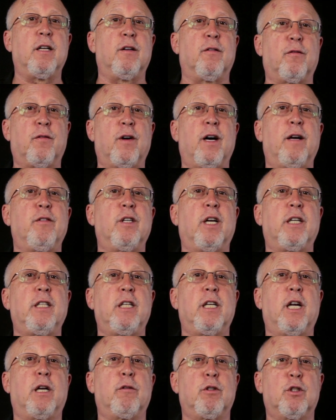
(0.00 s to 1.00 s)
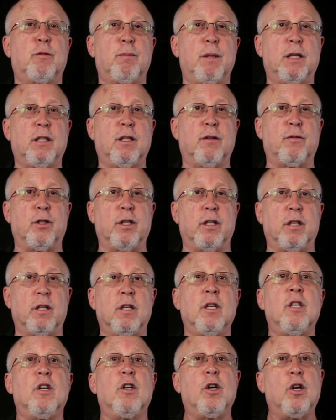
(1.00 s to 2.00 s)
and $599 respectively.
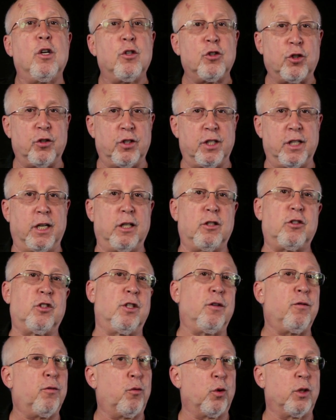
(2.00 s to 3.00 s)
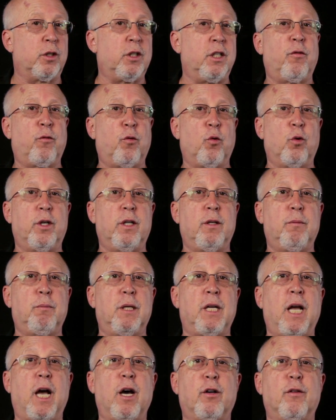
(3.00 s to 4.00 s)
Should the HC-1440
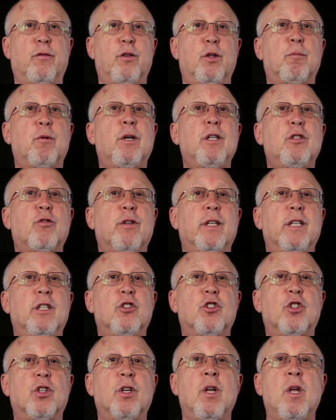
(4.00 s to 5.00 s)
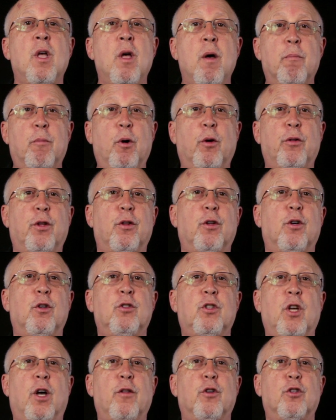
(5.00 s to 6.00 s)
be out of your price range? Both of
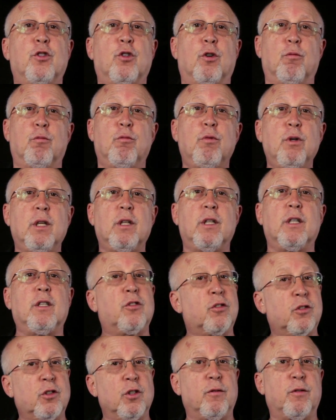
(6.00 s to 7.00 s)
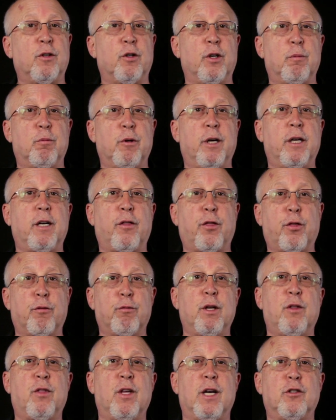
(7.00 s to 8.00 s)
those others are really still very bright at
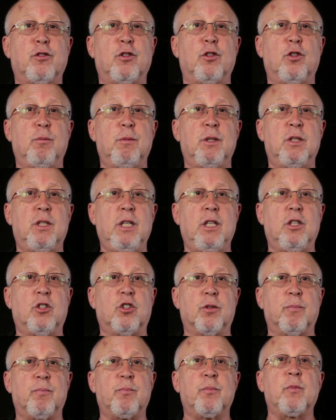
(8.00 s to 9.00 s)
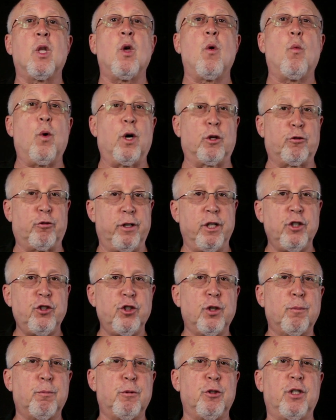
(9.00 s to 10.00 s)
3,000 lumens each. While
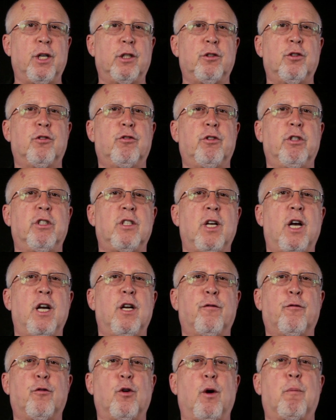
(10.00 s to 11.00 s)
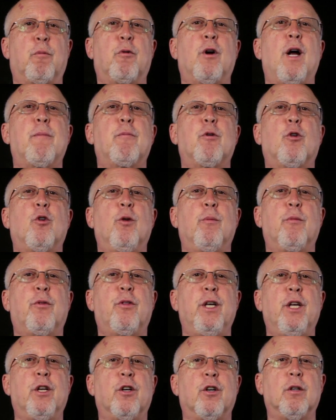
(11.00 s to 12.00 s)
traditional projectors designed for a proper home
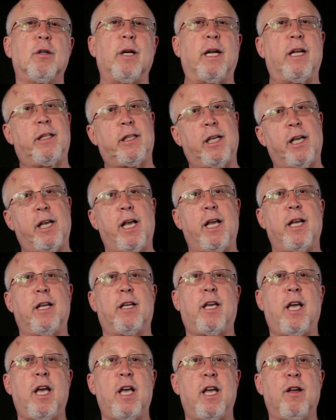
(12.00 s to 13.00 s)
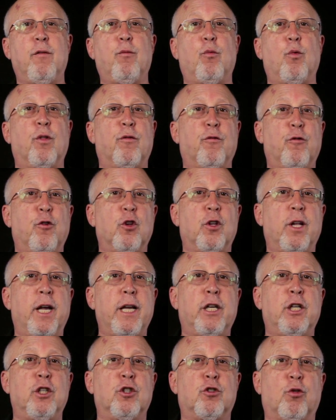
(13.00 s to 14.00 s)
theater, aka cave, with full
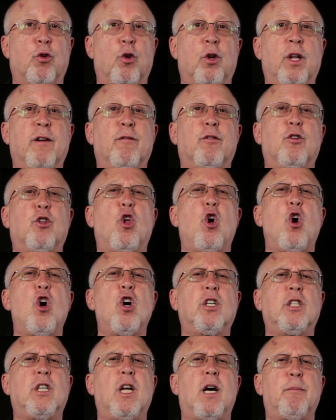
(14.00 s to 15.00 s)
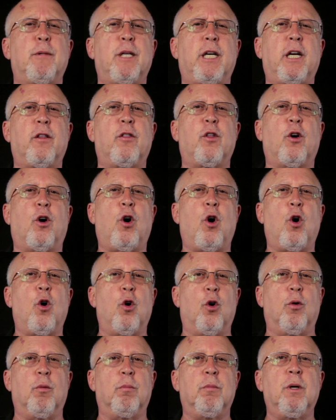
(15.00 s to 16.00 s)
light control have long dominated the
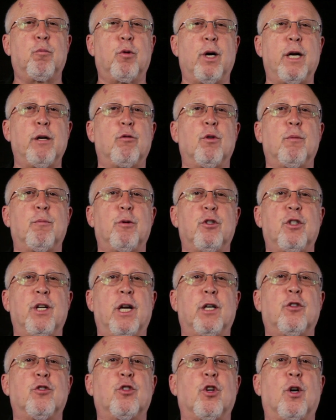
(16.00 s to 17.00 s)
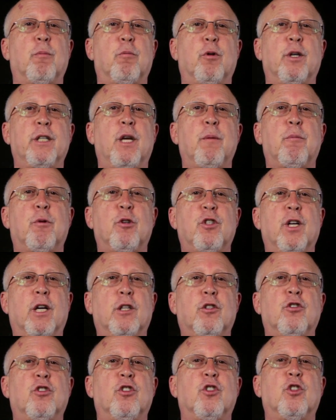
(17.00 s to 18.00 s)
home, bright room projectors are bringing
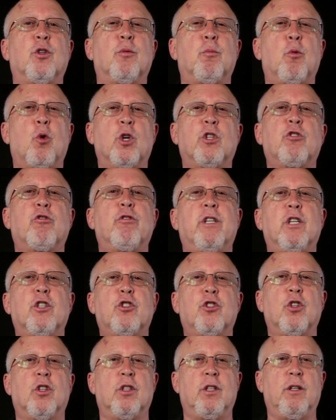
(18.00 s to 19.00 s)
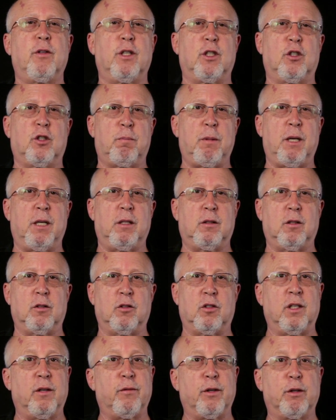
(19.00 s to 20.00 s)
projectors into more traditional living
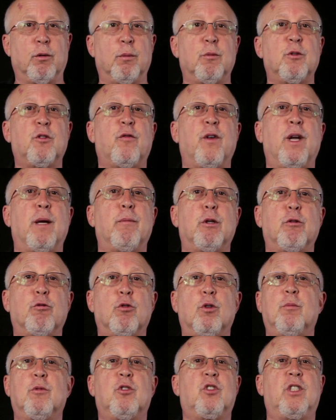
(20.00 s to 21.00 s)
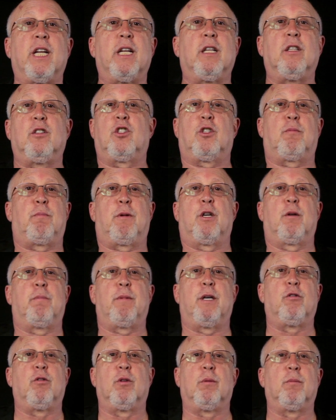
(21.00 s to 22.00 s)
spaces. Living rooms, family rooms, dens, spare
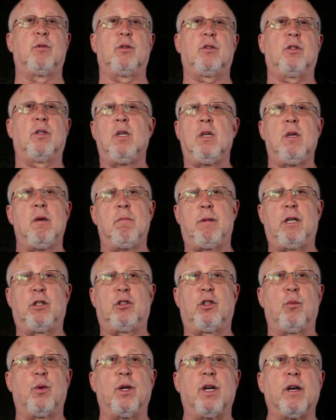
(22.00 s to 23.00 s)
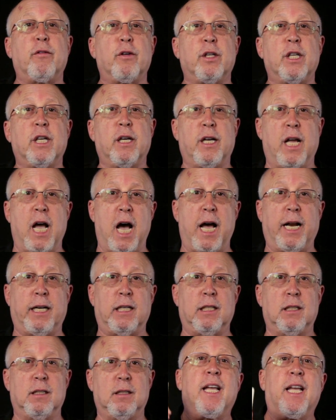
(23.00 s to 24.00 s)
bedrooms, basically whatever you
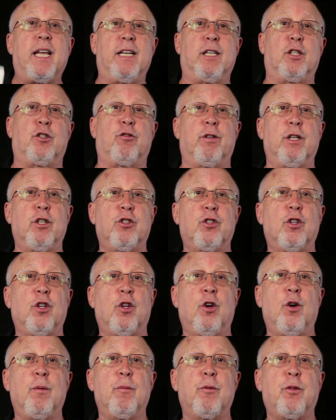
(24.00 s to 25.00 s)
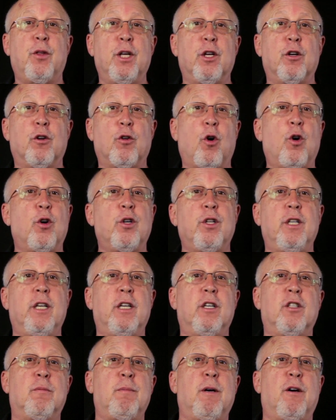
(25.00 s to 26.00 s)
got. In a traditional home theater, all you
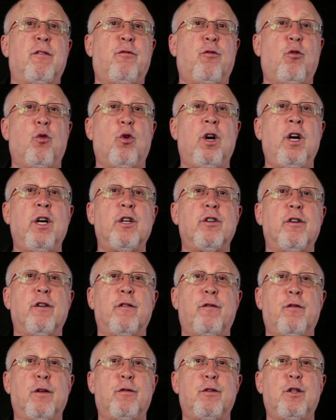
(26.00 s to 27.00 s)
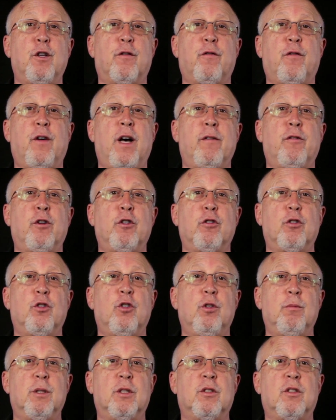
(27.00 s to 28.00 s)
need is about 450 or 500
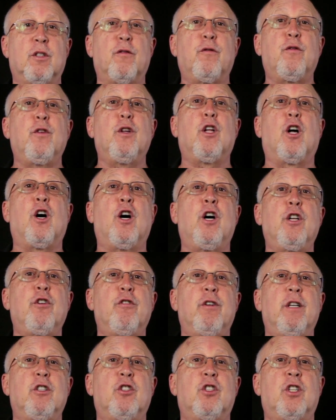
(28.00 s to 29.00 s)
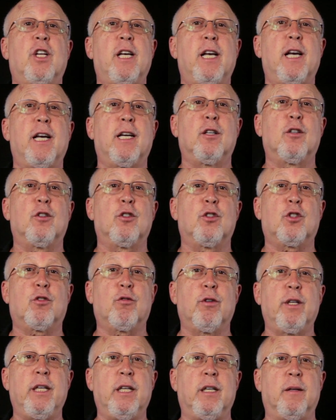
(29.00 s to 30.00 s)
lumens to fill a 100-inch diagonal
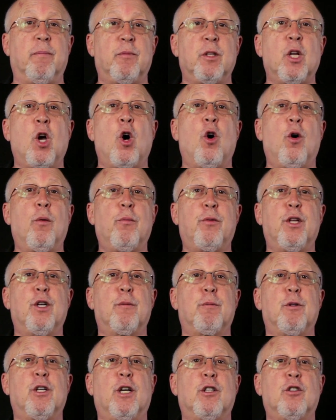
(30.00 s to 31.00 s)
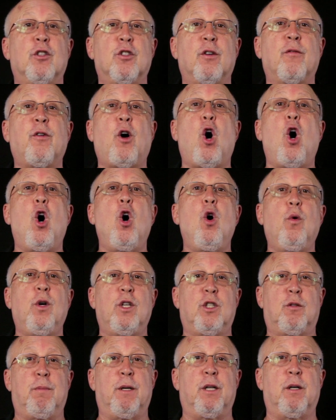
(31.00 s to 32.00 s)
screen. Home theater projectors have
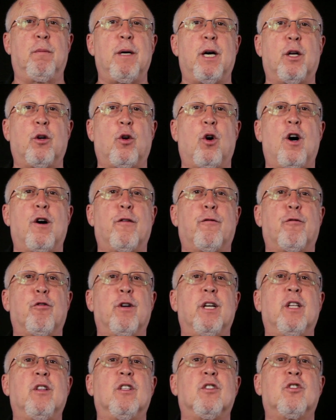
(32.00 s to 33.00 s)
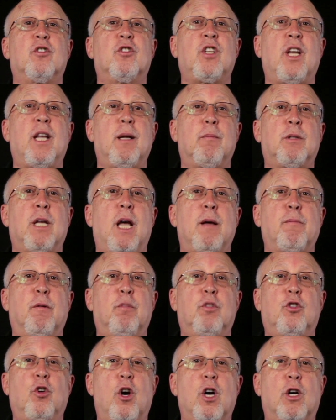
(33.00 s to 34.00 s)
always been about offering the same type
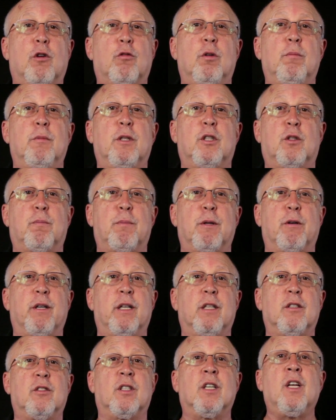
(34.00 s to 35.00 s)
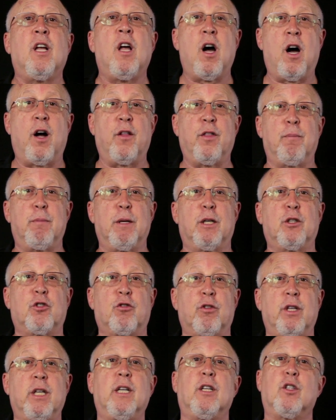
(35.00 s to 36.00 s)
of dark room experience on the big
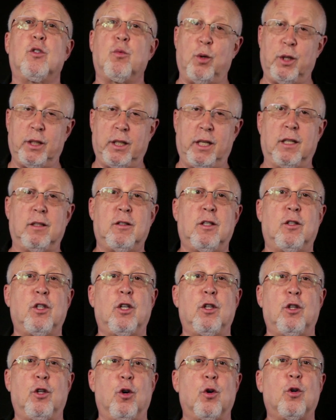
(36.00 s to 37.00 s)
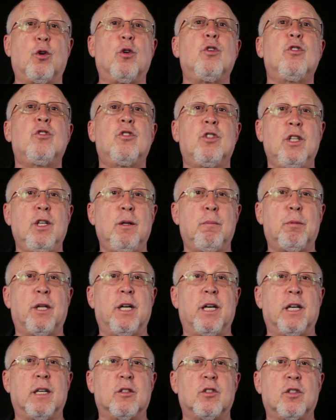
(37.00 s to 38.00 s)
screen as one gets at the local
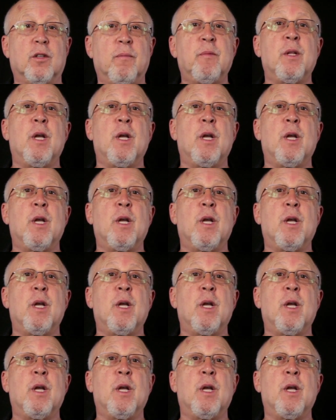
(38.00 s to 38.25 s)
Cineplex.